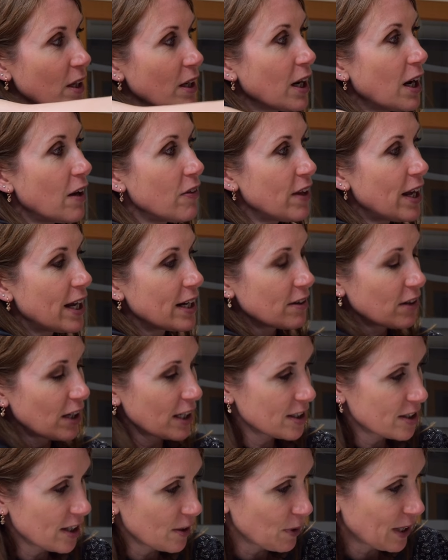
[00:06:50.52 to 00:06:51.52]
And then, like I
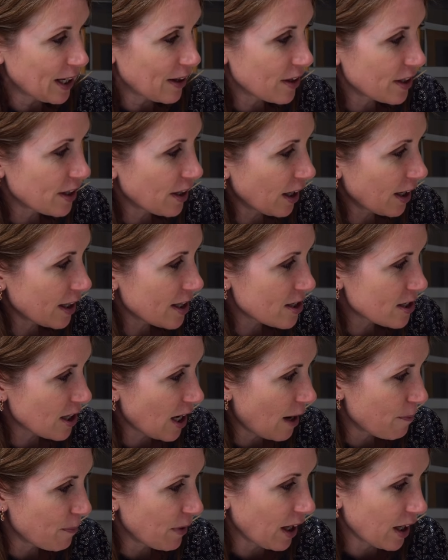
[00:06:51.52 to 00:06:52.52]
say, we get the nice
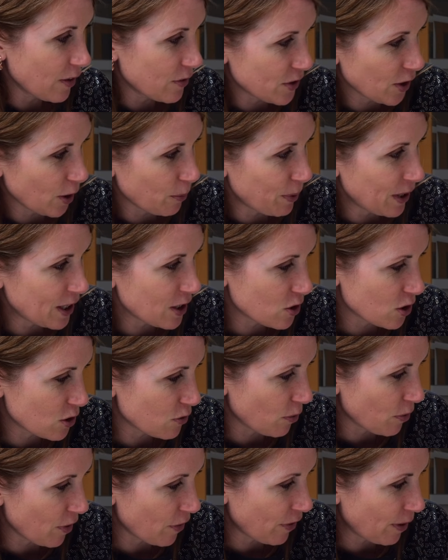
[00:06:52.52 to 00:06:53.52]
lifestyle pictures
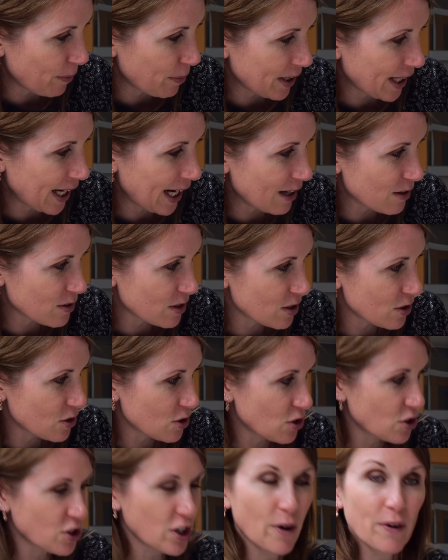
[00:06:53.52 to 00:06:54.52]
from the fabric houses,
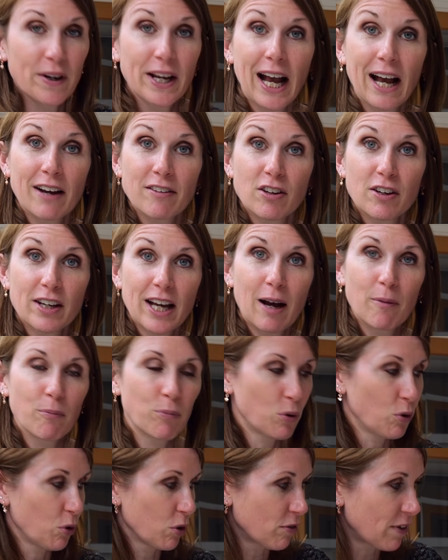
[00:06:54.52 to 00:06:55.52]
just showing how you can
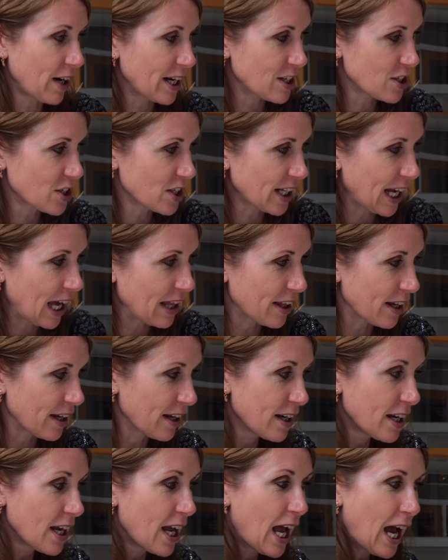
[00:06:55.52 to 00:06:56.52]
pull the range together.
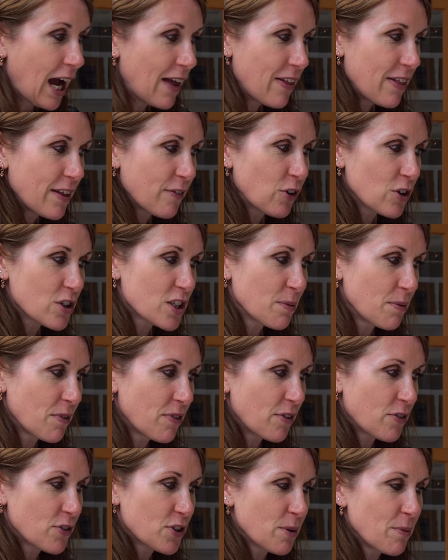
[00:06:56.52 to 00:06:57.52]
And then they've got some
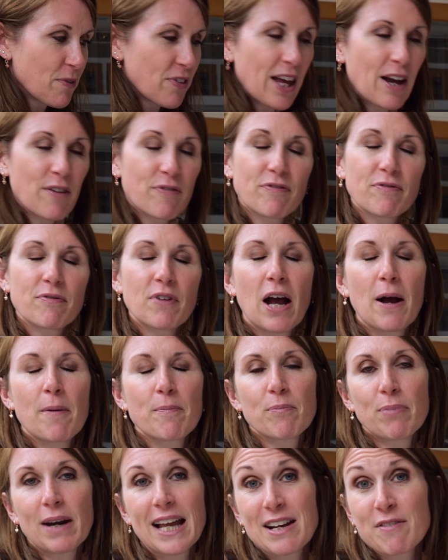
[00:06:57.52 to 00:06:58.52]
of their
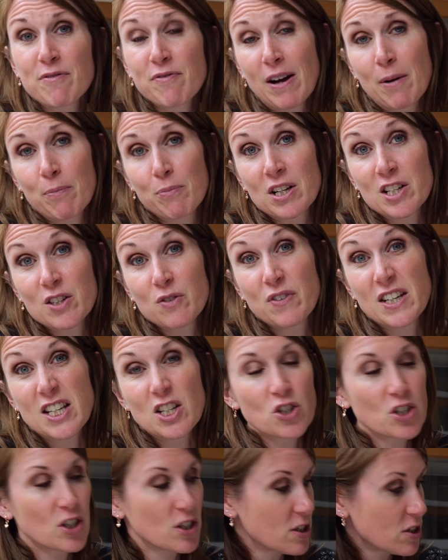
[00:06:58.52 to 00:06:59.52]
plain fabrics
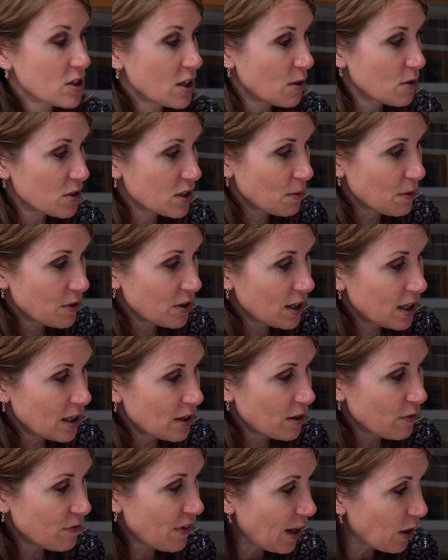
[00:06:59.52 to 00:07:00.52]
featured, so some of
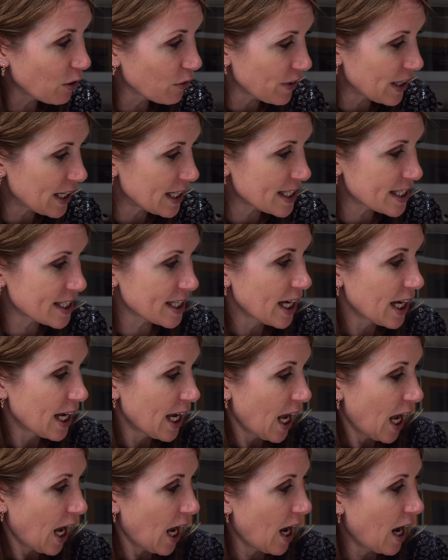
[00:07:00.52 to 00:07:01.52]
the velvets
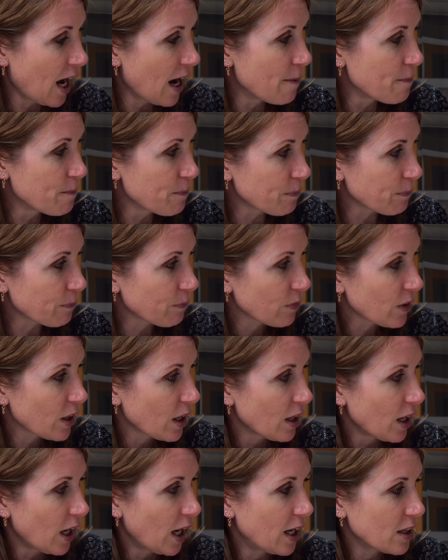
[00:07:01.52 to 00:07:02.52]

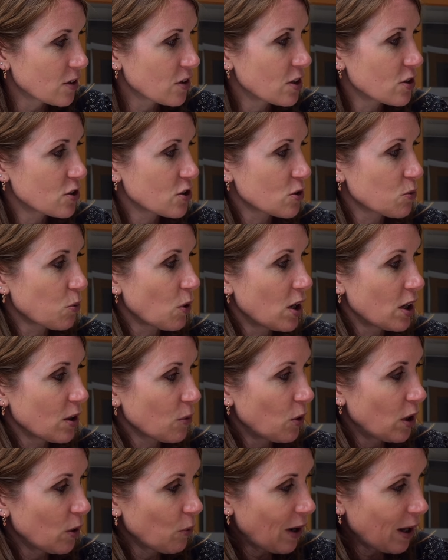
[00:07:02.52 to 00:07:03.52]
that just work
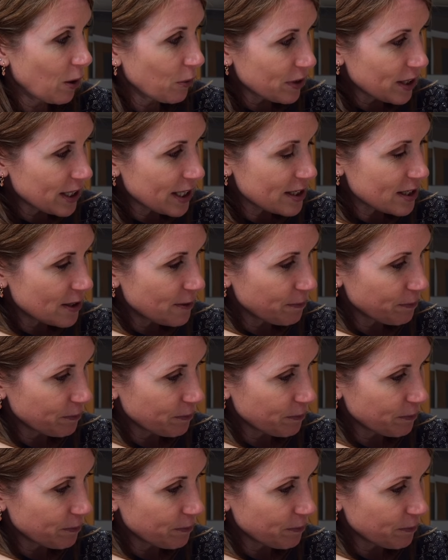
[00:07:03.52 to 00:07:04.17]
well with it.